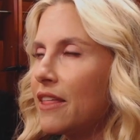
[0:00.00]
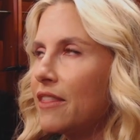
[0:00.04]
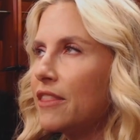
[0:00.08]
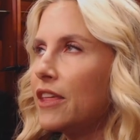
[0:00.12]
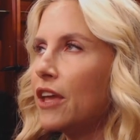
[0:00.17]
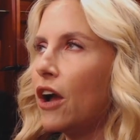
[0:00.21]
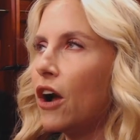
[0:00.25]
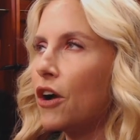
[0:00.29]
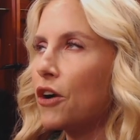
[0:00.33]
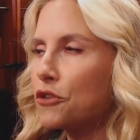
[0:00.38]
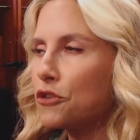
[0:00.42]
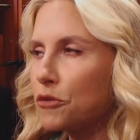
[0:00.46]

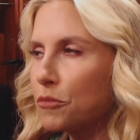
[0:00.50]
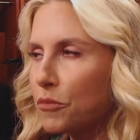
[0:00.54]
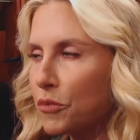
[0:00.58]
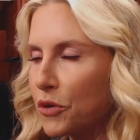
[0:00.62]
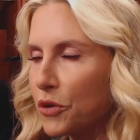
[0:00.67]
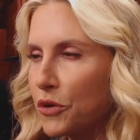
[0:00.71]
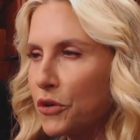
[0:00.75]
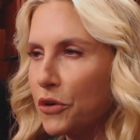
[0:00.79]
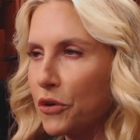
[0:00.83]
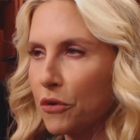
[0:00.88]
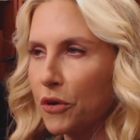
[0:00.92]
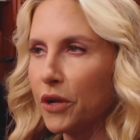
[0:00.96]
the
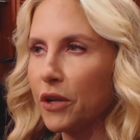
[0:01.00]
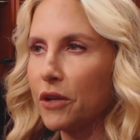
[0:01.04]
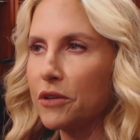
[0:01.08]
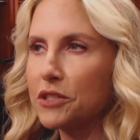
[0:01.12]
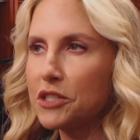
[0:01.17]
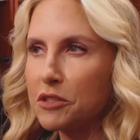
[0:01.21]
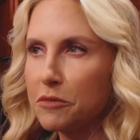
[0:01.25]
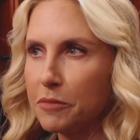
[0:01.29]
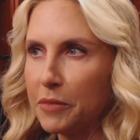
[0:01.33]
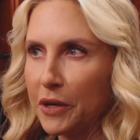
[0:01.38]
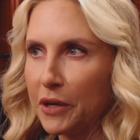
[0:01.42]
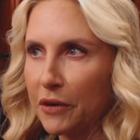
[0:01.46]
entrepreneurial
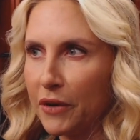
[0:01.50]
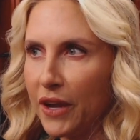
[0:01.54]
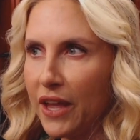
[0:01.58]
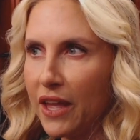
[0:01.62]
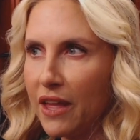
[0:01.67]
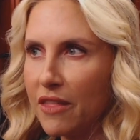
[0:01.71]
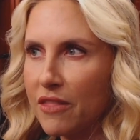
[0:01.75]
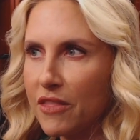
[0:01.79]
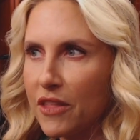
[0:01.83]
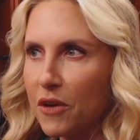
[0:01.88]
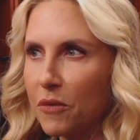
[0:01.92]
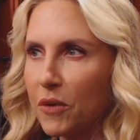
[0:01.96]

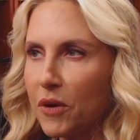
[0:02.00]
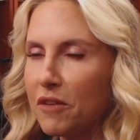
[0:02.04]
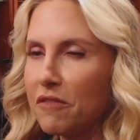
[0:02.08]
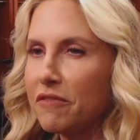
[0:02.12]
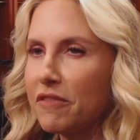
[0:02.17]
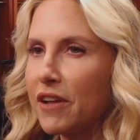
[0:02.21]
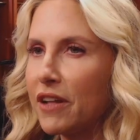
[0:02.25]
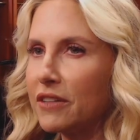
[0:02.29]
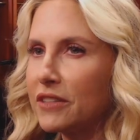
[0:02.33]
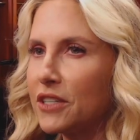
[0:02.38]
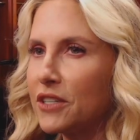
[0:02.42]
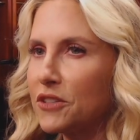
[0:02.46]
spirit that one
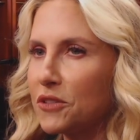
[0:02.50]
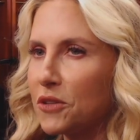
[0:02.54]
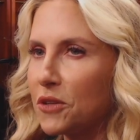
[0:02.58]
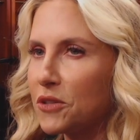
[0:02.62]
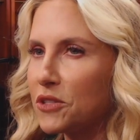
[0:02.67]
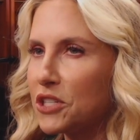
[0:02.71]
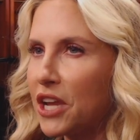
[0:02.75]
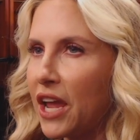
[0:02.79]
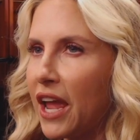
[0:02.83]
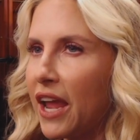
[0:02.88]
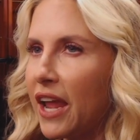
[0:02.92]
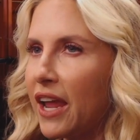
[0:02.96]
felt at
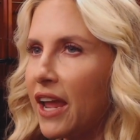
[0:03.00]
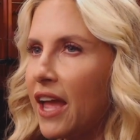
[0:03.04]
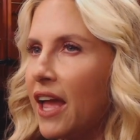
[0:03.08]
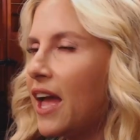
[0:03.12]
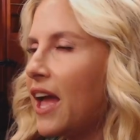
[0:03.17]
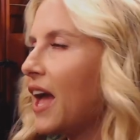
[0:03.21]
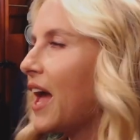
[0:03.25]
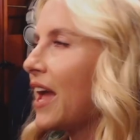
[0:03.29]
Dolce.